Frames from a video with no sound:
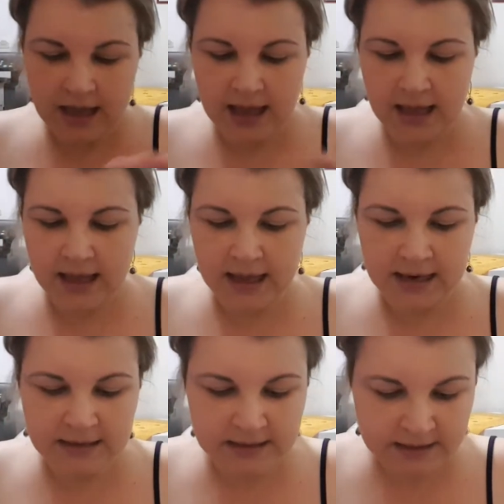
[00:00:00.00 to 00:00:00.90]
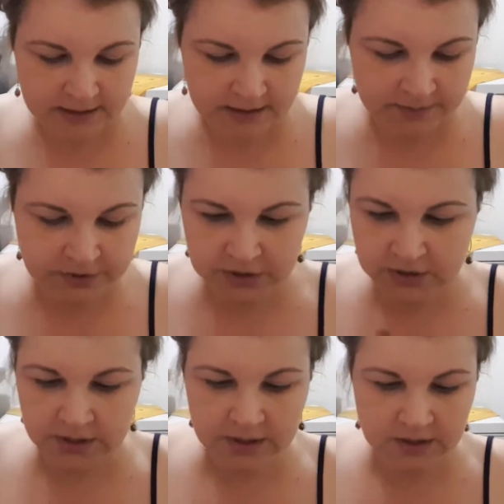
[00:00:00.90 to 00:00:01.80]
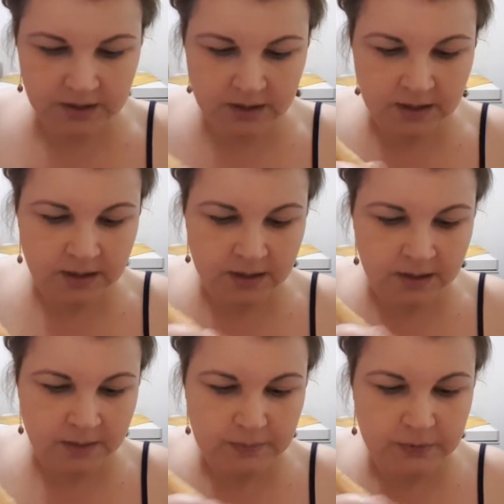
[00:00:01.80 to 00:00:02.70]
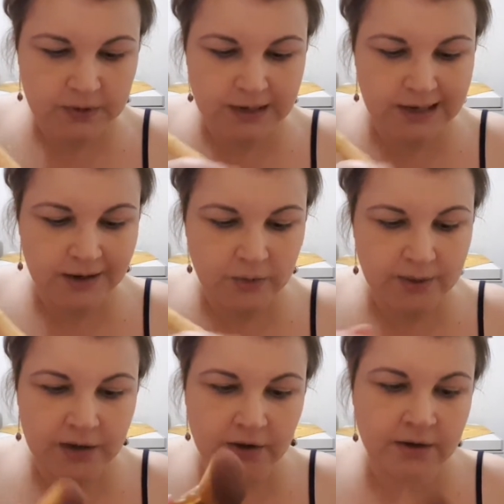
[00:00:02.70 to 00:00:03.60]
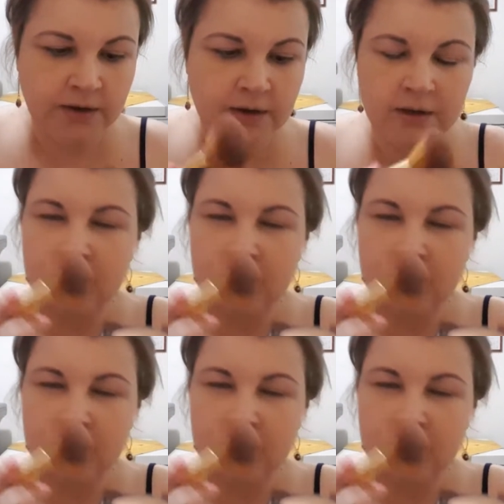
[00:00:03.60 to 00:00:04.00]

and I'm just gonna put a little bit on